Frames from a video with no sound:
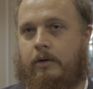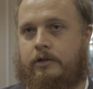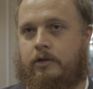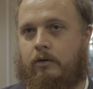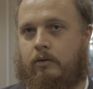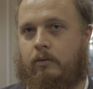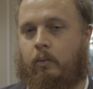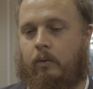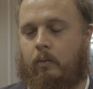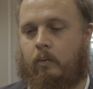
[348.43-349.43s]
So
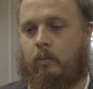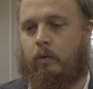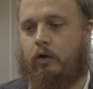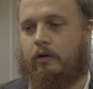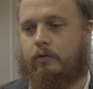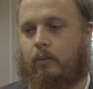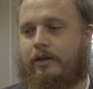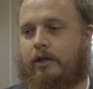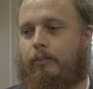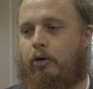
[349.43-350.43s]
it's one
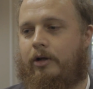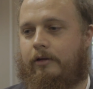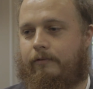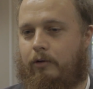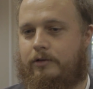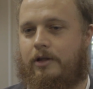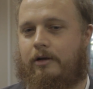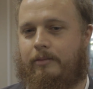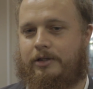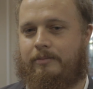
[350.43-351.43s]
thing to point out the flaws in the
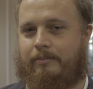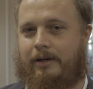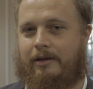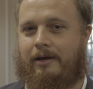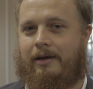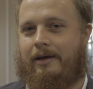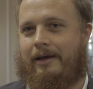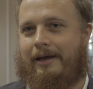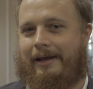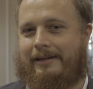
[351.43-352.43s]
commission, but
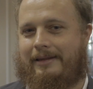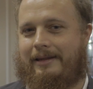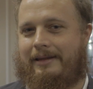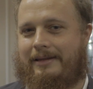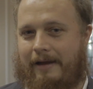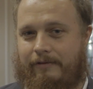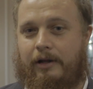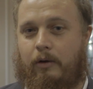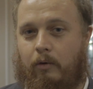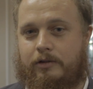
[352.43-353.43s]
it
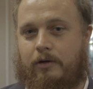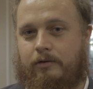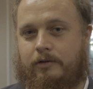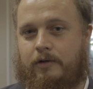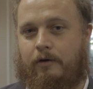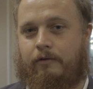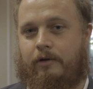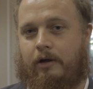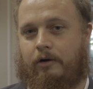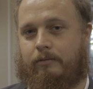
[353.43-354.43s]
definitely also
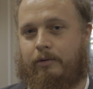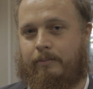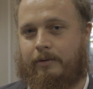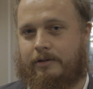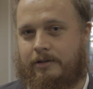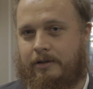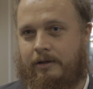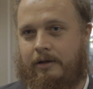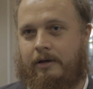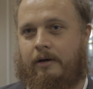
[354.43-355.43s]
served a good purpose.
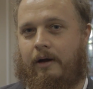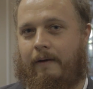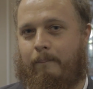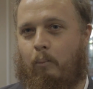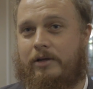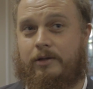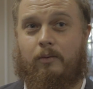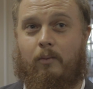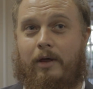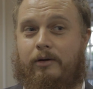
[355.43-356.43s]
Whether
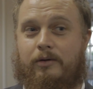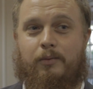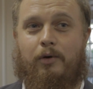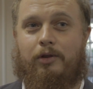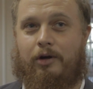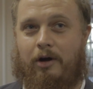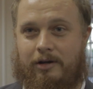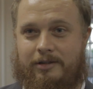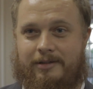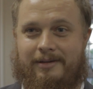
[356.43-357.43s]
it was worth the
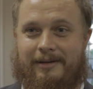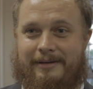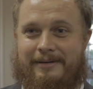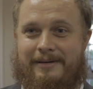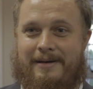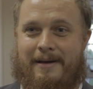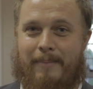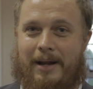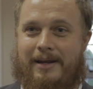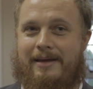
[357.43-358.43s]
cost in
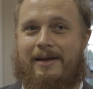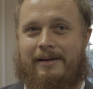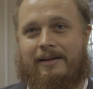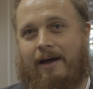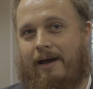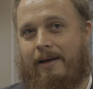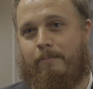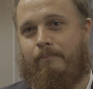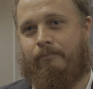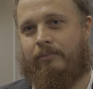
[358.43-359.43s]
money and
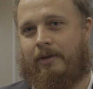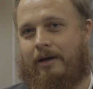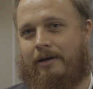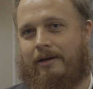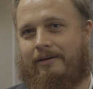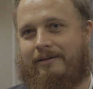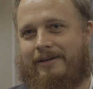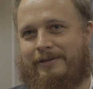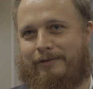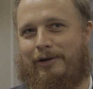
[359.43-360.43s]
time
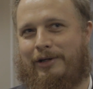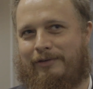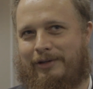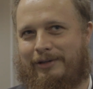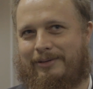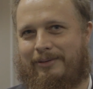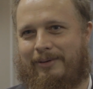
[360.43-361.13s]
is a very difficult